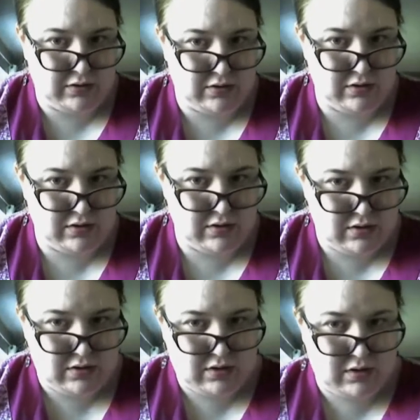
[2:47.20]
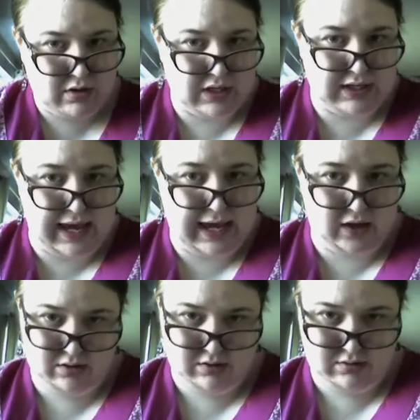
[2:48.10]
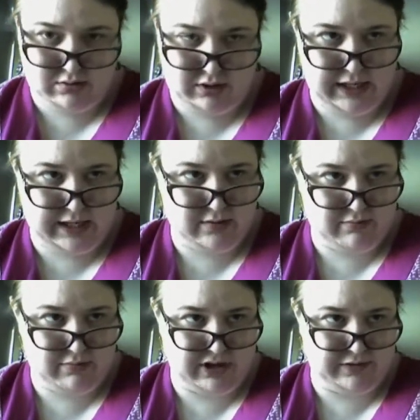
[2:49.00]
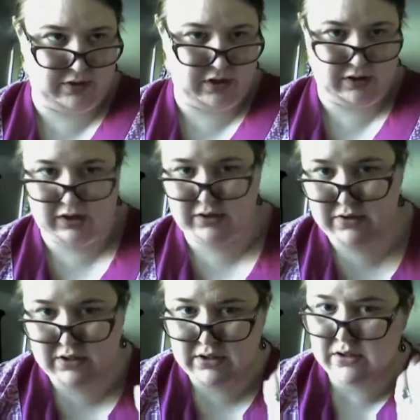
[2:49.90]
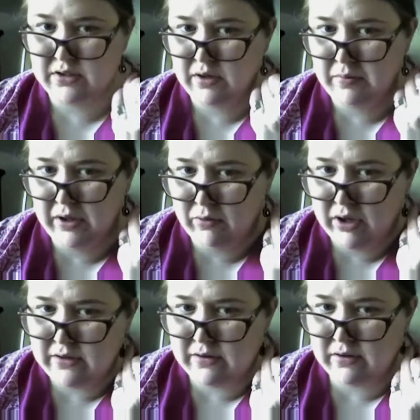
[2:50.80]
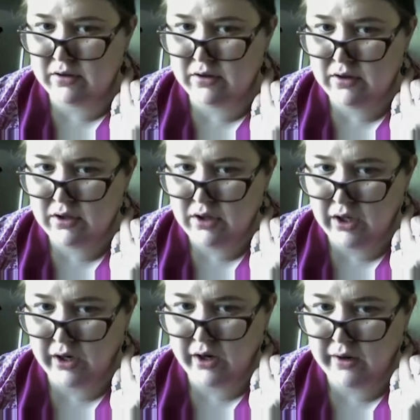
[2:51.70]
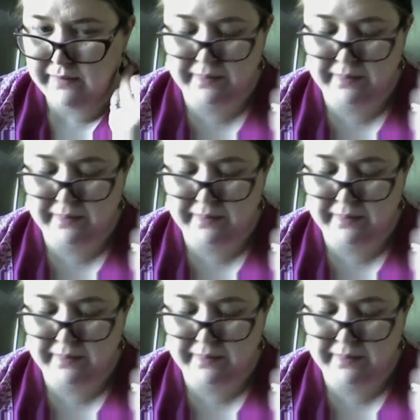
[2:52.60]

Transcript: So there's the dangle, okay, part of your earring. So this is going to be what's